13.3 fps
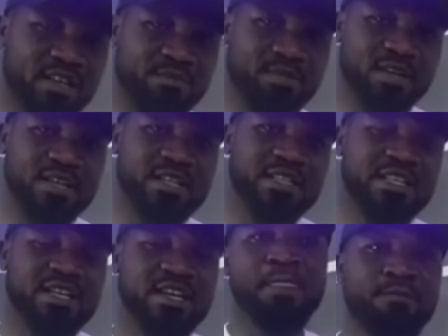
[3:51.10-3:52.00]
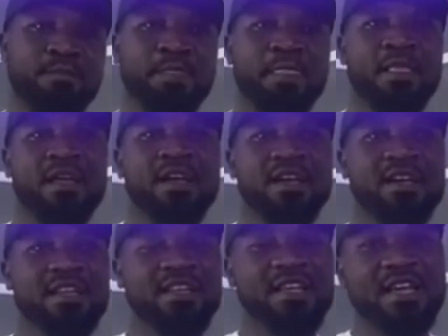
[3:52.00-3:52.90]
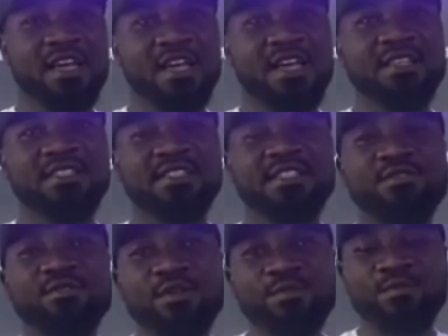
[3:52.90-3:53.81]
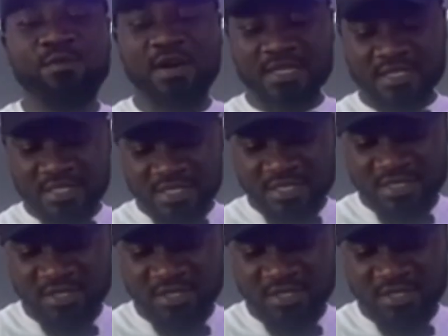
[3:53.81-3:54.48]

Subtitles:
up and then take. The syrup ones